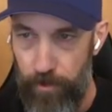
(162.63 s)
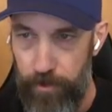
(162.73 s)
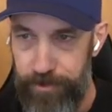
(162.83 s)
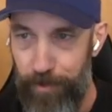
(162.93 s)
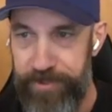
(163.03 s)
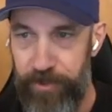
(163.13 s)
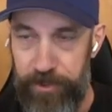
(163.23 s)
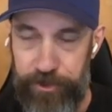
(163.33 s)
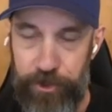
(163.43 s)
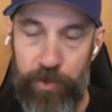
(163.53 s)
So basically,
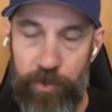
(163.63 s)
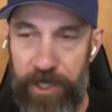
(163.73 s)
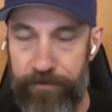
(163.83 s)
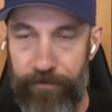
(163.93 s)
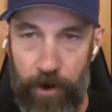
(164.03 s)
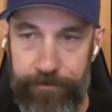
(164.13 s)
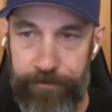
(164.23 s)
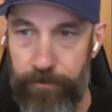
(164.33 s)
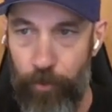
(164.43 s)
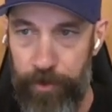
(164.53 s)
do you retake FAR
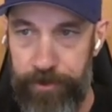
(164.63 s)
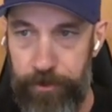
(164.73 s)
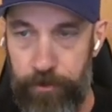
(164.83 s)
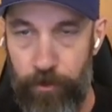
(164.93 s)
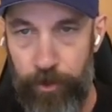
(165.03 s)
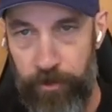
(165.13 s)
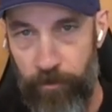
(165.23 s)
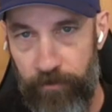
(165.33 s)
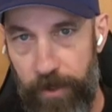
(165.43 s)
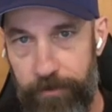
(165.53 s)
after a 42, or do you
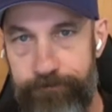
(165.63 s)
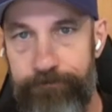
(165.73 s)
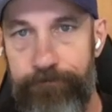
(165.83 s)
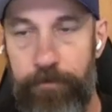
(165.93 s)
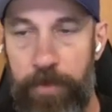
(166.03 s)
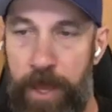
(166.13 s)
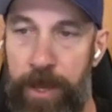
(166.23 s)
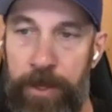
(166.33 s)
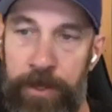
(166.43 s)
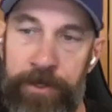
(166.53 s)
move on?
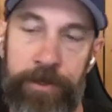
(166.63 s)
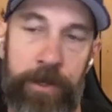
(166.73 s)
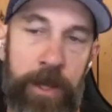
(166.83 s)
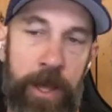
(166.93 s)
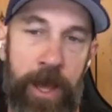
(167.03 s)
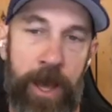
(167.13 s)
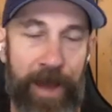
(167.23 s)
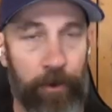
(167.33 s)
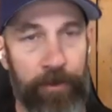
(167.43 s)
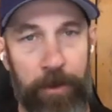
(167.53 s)
And
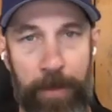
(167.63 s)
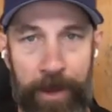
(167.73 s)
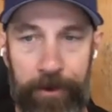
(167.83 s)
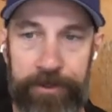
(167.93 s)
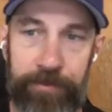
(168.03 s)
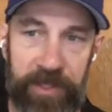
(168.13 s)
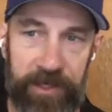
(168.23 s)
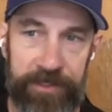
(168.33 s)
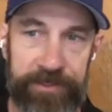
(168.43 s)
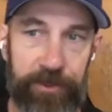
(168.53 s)
I don't think it matters,
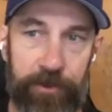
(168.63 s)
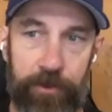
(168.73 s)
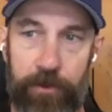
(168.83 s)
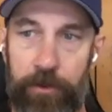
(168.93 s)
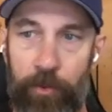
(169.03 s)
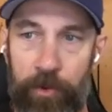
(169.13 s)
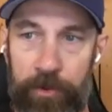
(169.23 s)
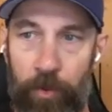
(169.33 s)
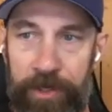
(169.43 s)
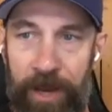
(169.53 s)
because you are
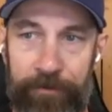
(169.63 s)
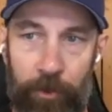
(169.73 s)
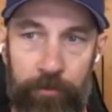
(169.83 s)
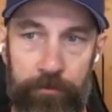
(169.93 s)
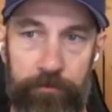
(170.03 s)
going to have to,